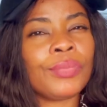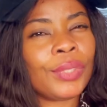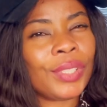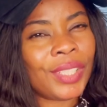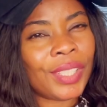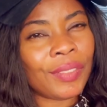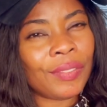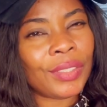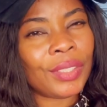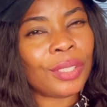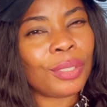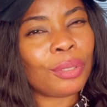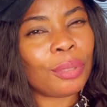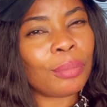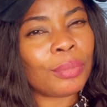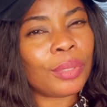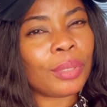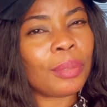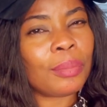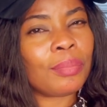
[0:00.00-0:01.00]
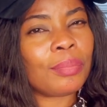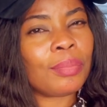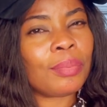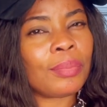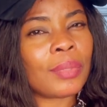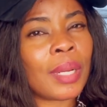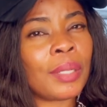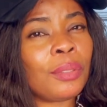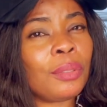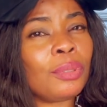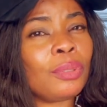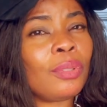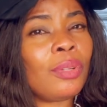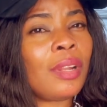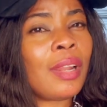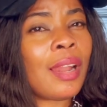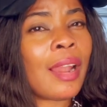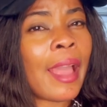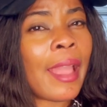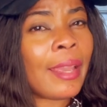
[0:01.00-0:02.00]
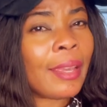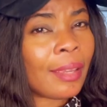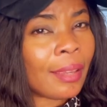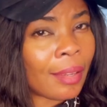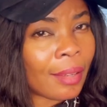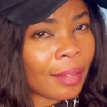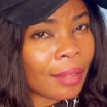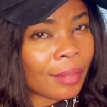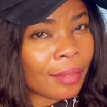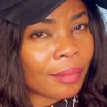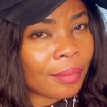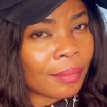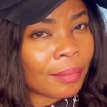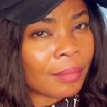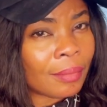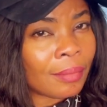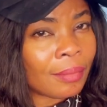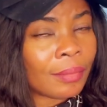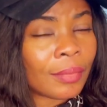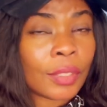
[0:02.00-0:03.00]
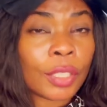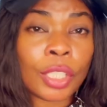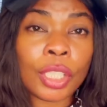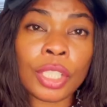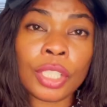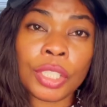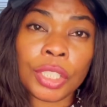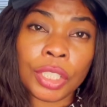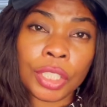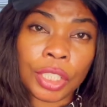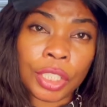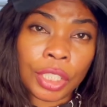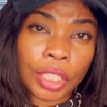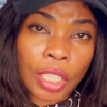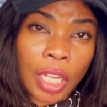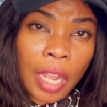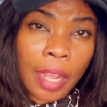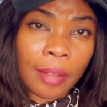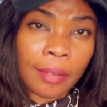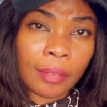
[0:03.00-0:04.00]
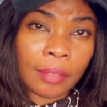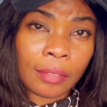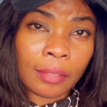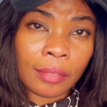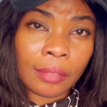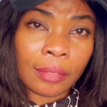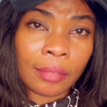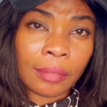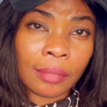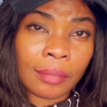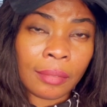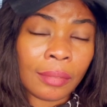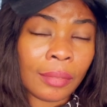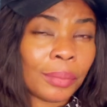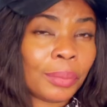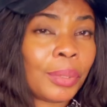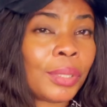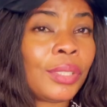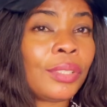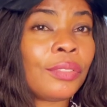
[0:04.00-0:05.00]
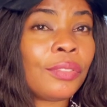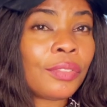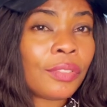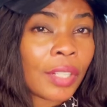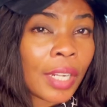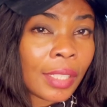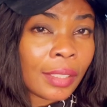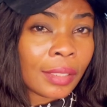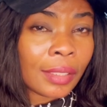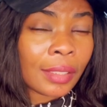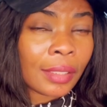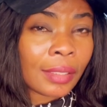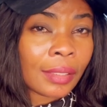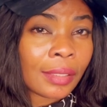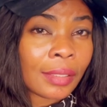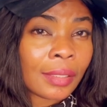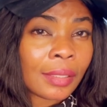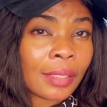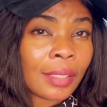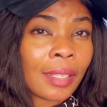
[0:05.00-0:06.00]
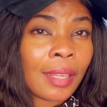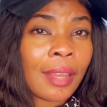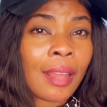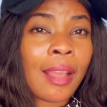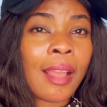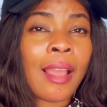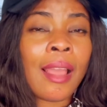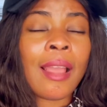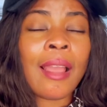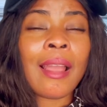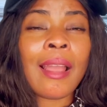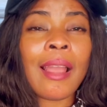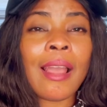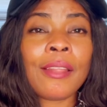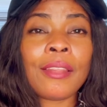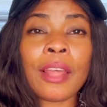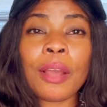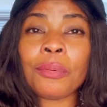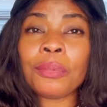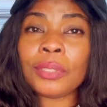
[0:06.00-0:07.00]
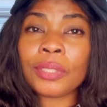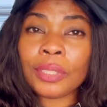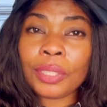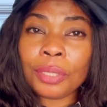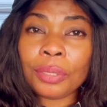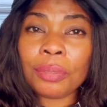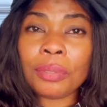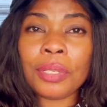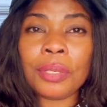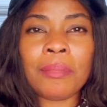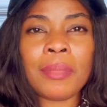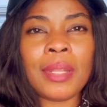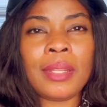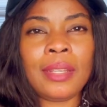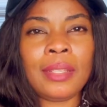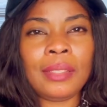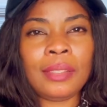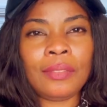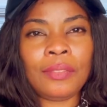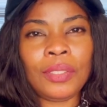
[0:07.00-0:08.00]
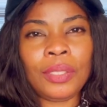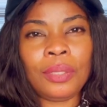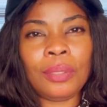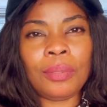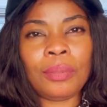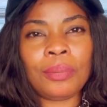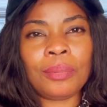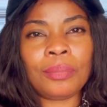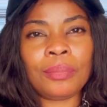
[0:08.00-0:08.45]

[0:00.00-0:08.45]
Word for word: give it a thumbs up, and also like, share with your friends, and I will see you in my next video.